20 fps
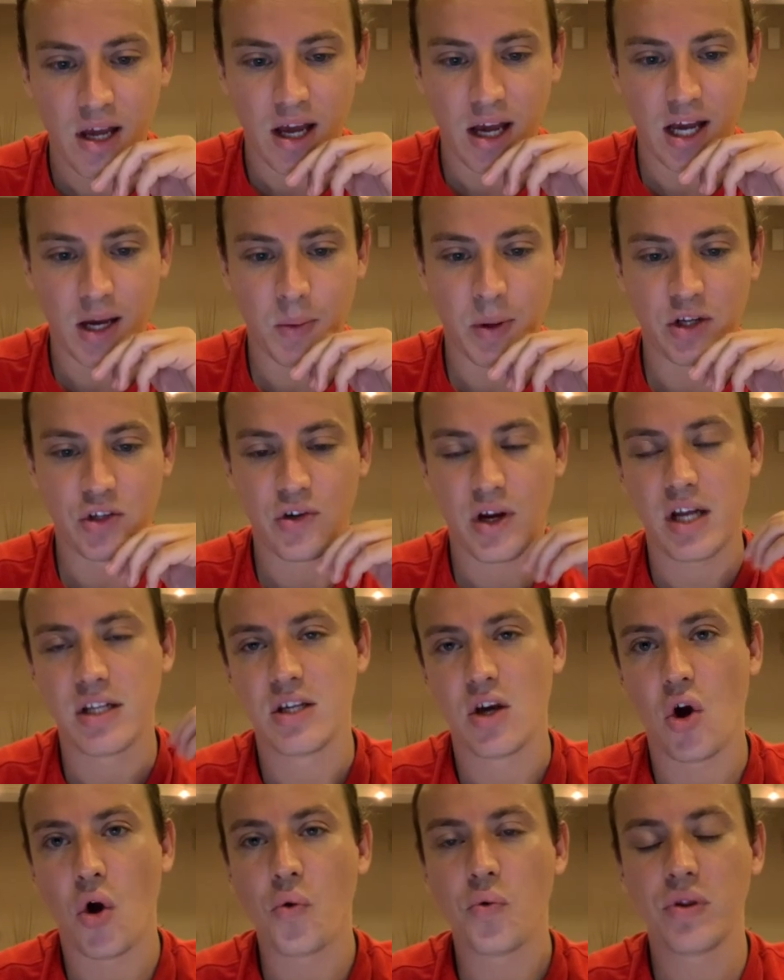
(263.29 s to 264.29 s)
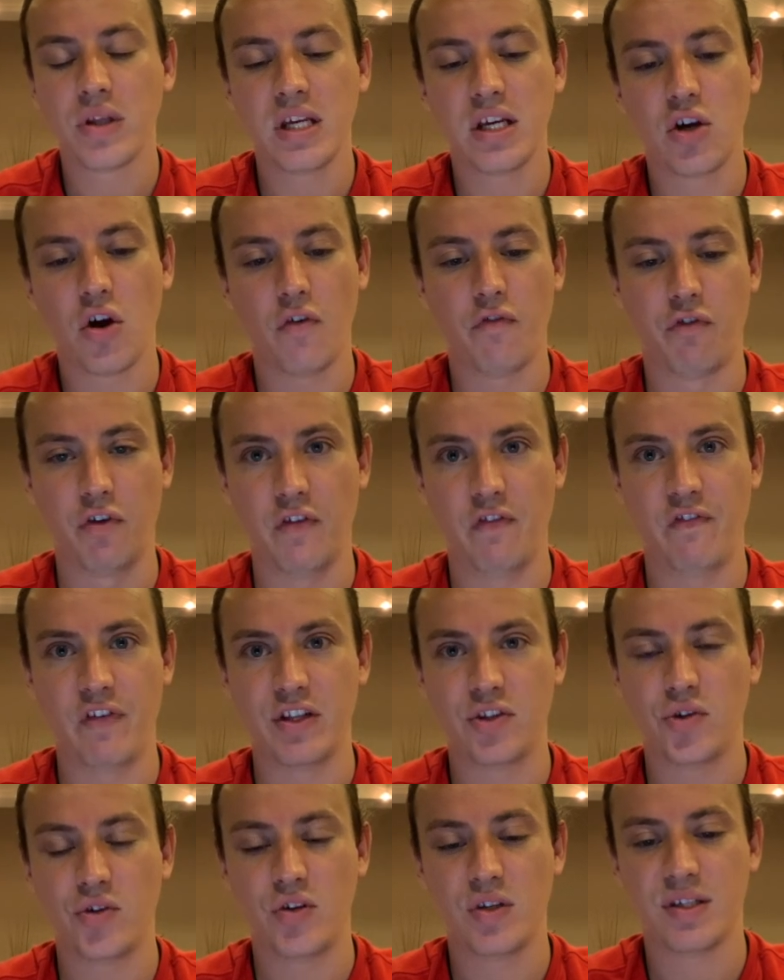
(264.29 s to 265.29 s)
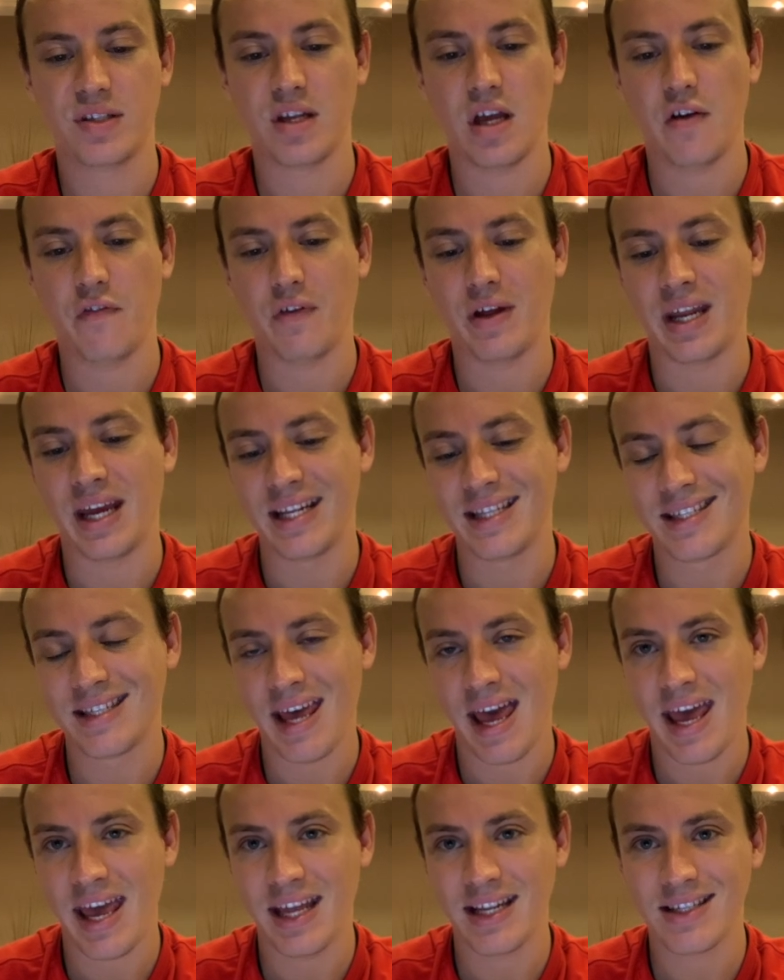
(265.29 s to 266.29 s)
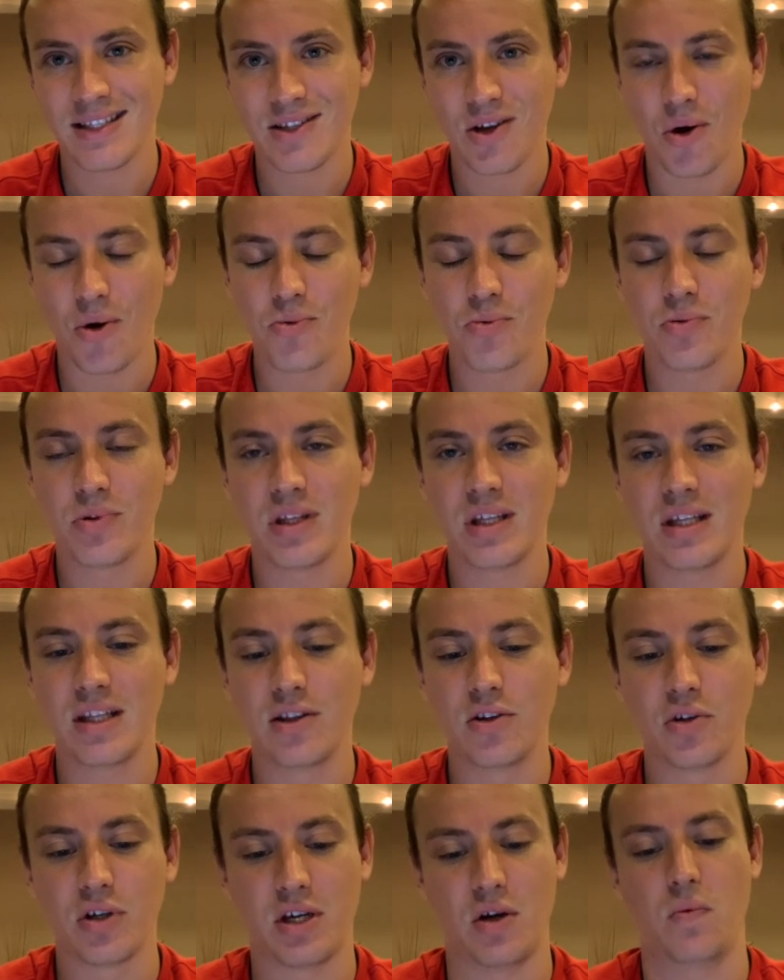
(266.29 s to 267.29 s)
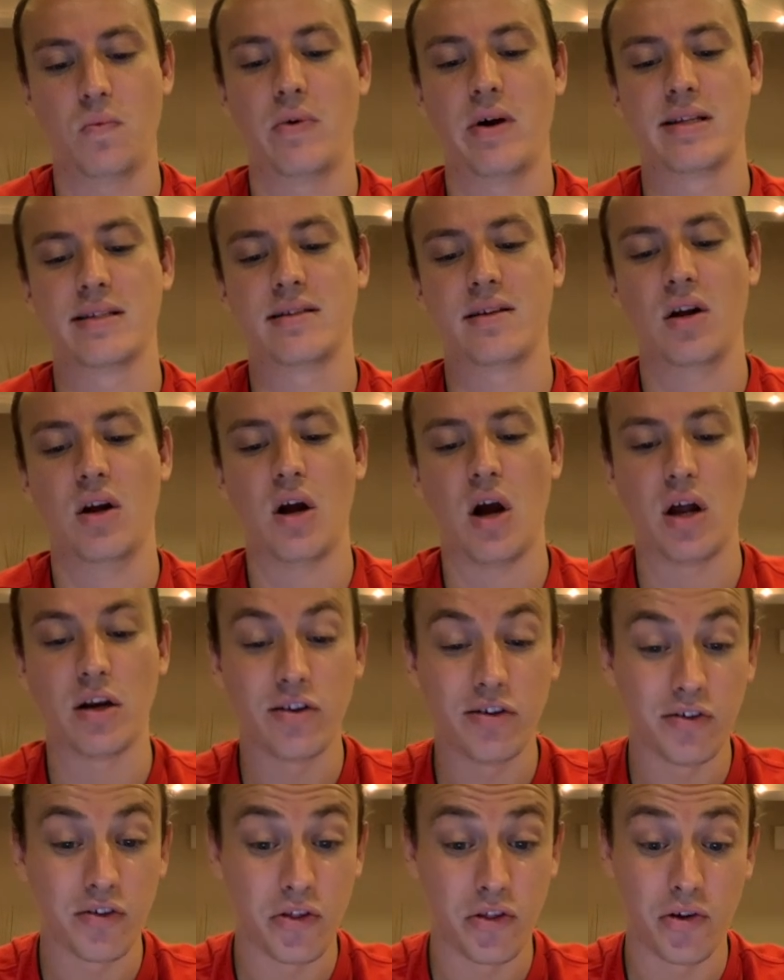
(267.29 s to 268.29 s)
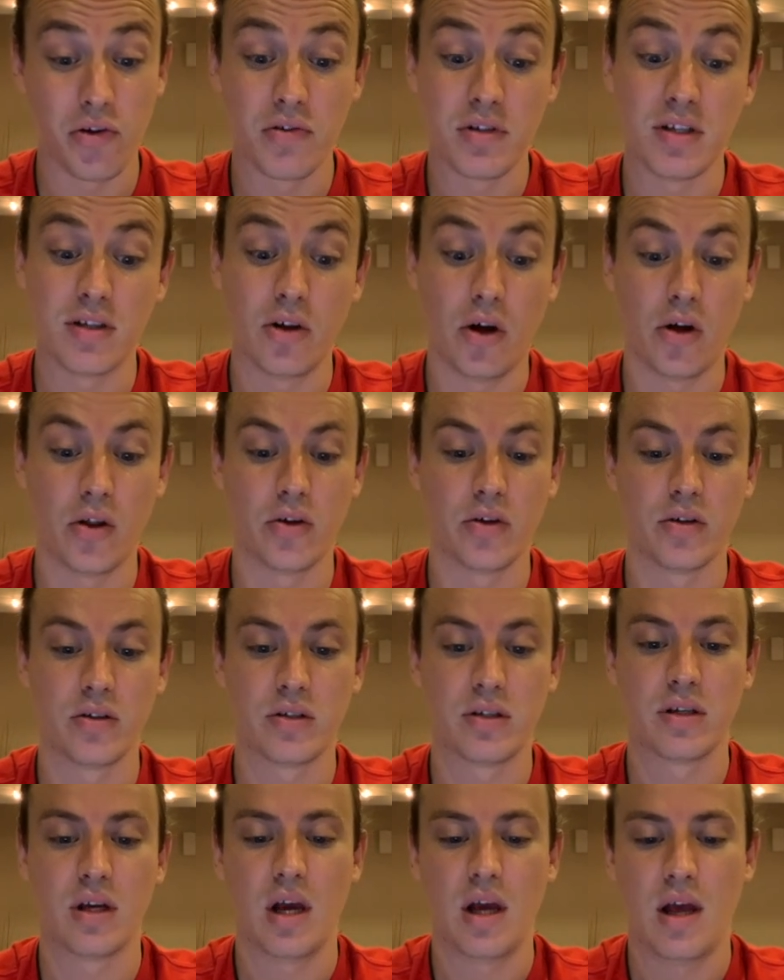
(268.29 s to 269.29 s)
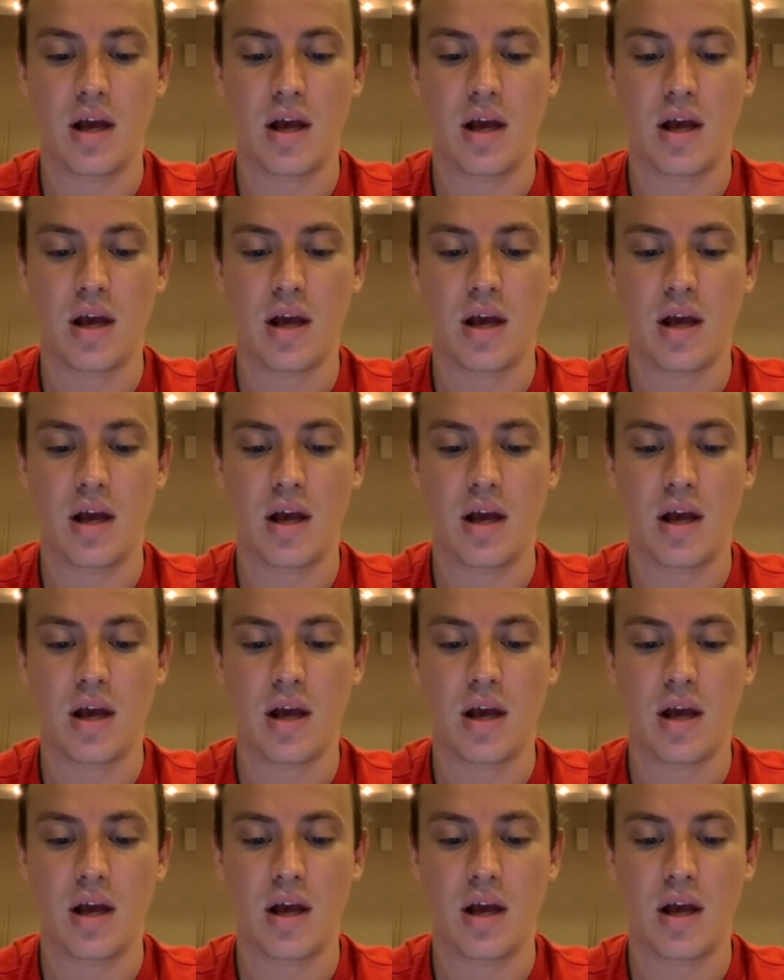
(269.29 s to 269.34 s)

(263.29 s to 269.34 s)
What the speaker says: I tried to only go for vintage stuff, and I tend to only look at ones that are under $30.